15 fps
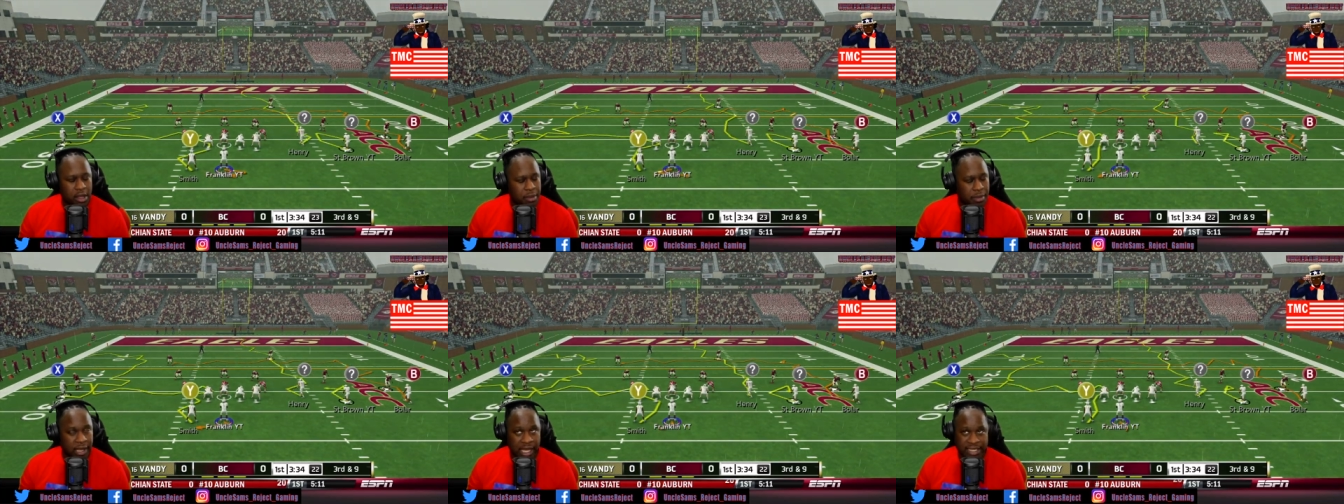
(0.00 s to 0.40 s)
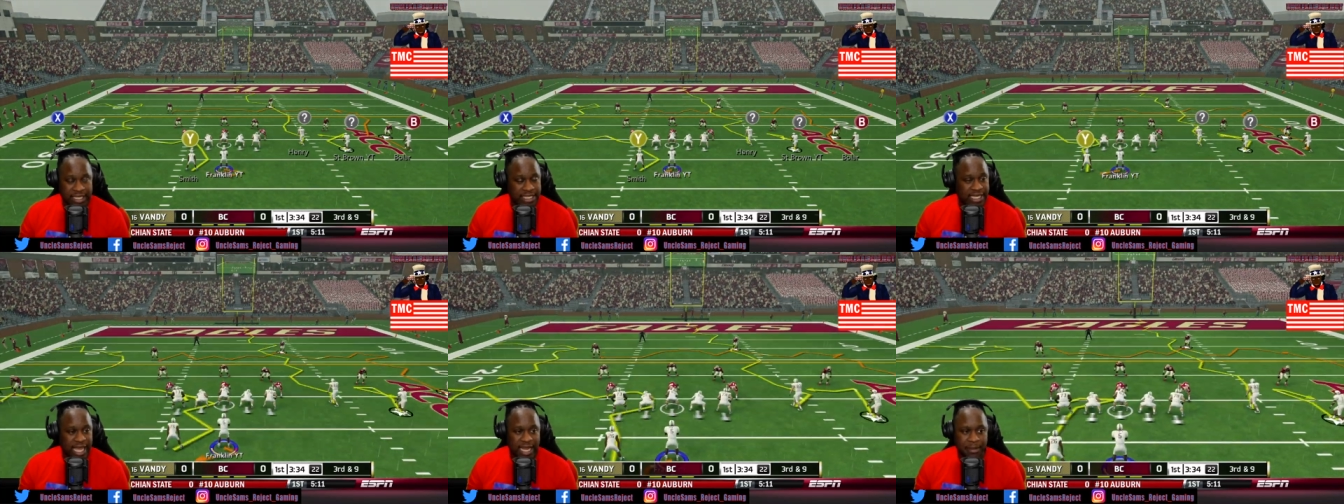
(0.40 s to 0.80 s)
because
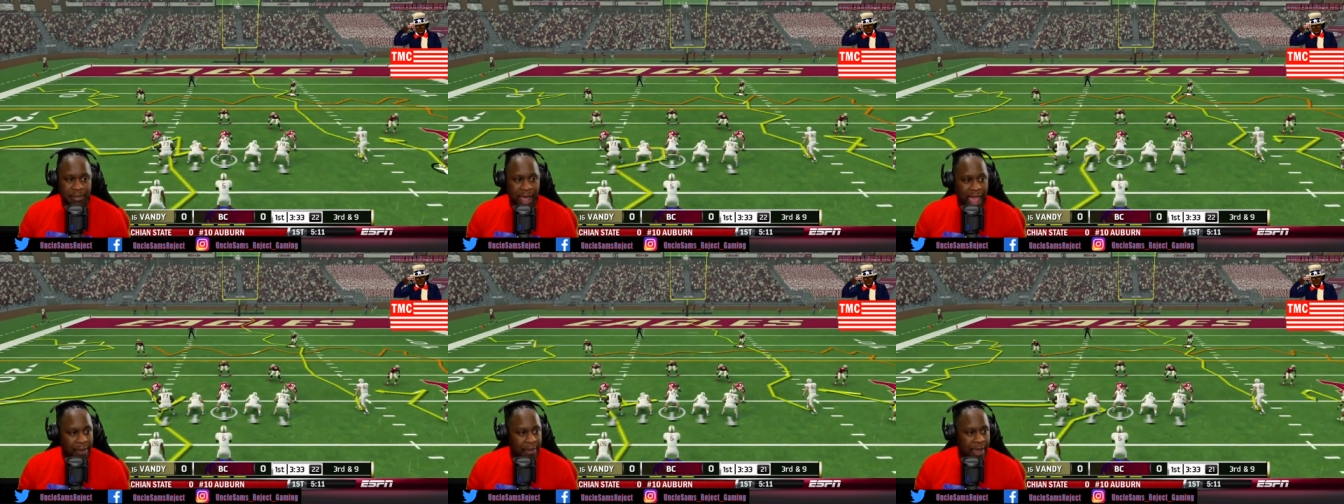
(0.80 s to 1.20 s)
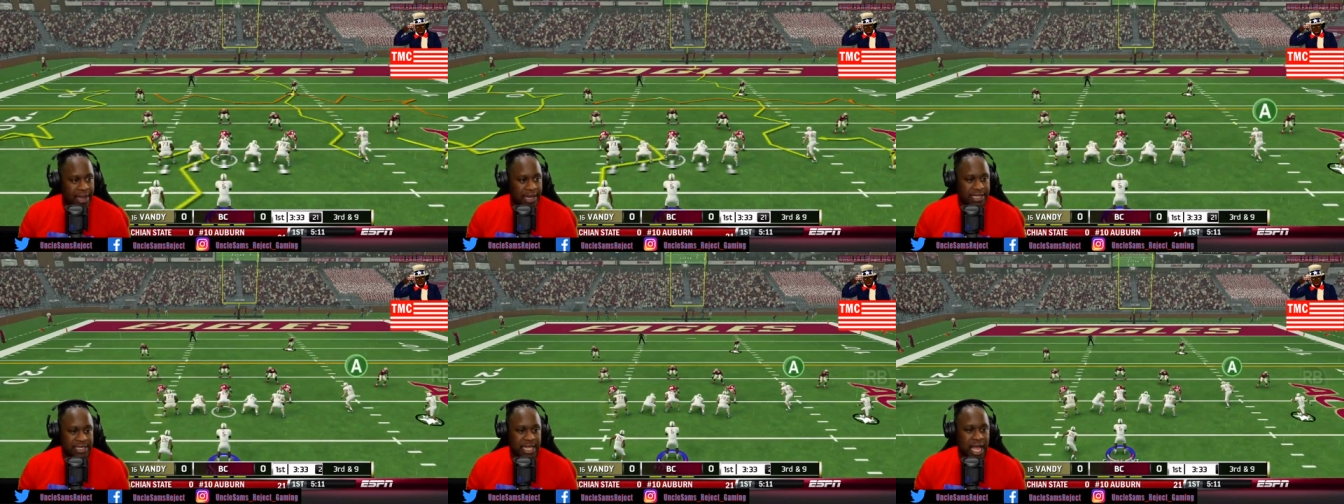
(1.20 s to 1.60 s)
it's getting bad,
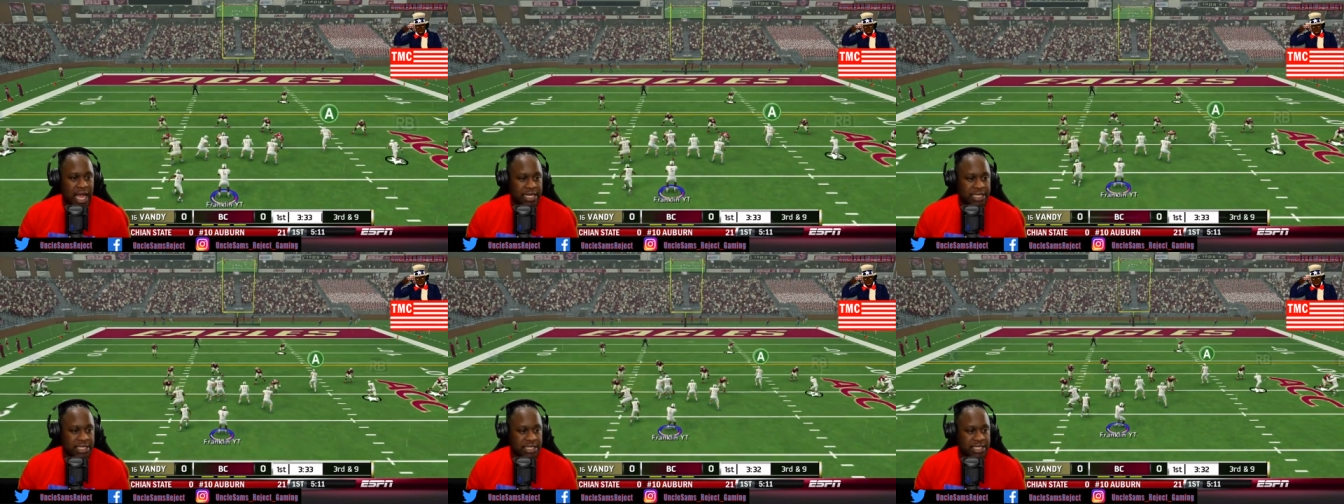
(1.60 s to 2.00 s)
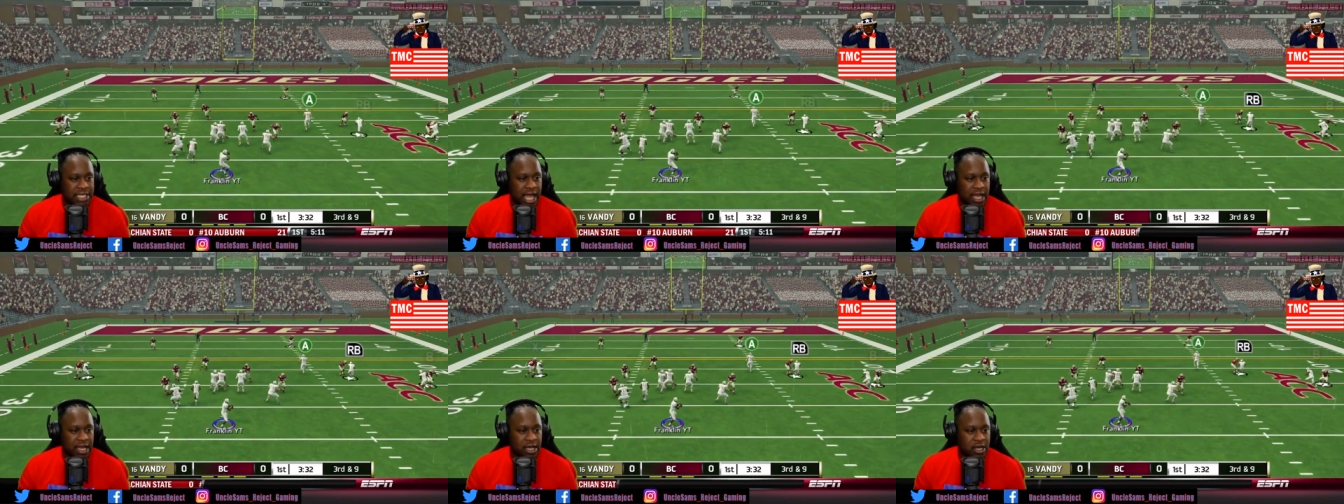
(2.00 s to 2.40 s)
man. This line is just
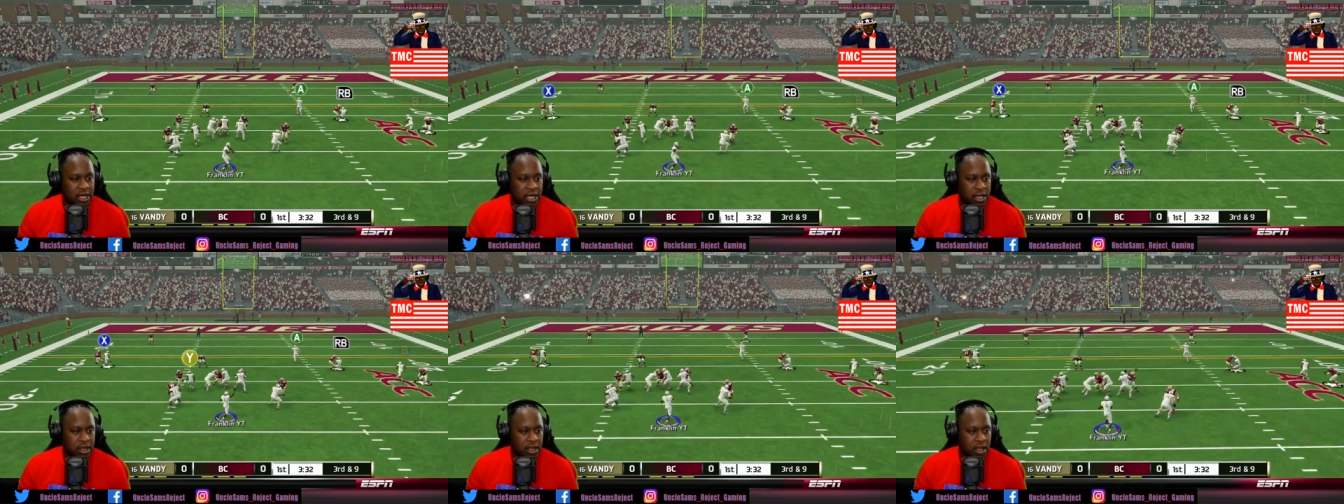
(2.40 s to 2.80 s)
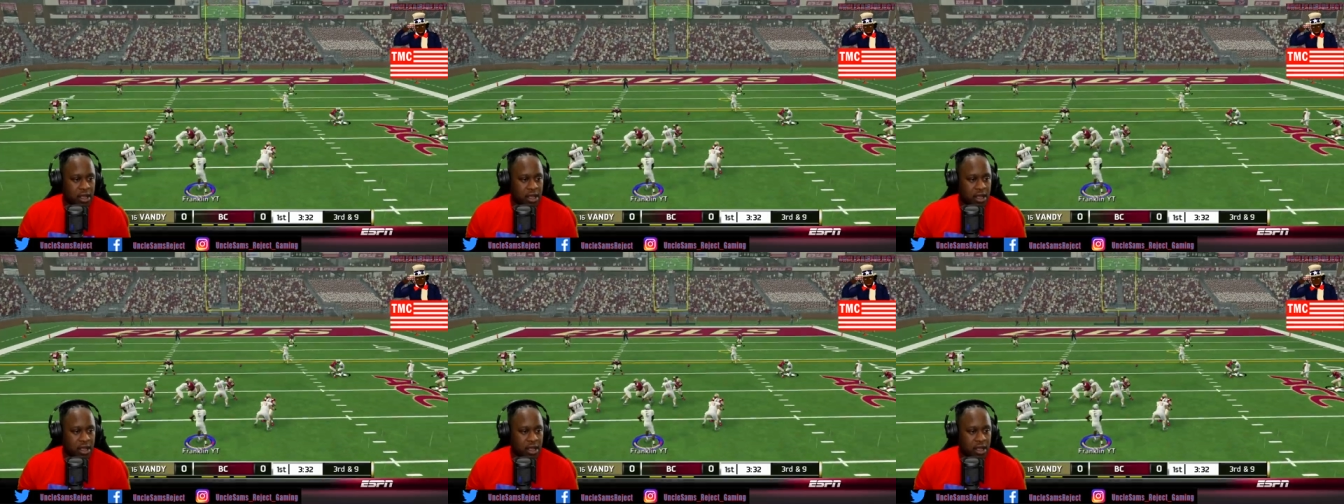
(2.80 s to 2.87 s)
not good.